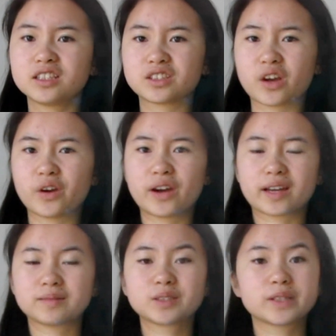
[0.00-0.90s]
So
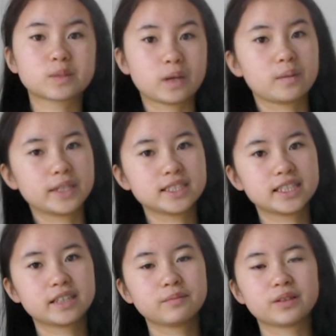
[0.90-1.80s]
I'm still
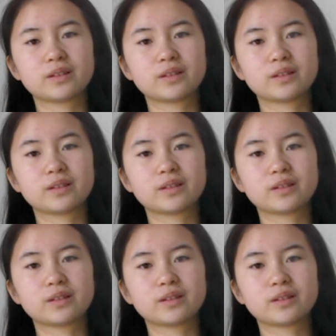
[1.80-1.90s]
experimenting,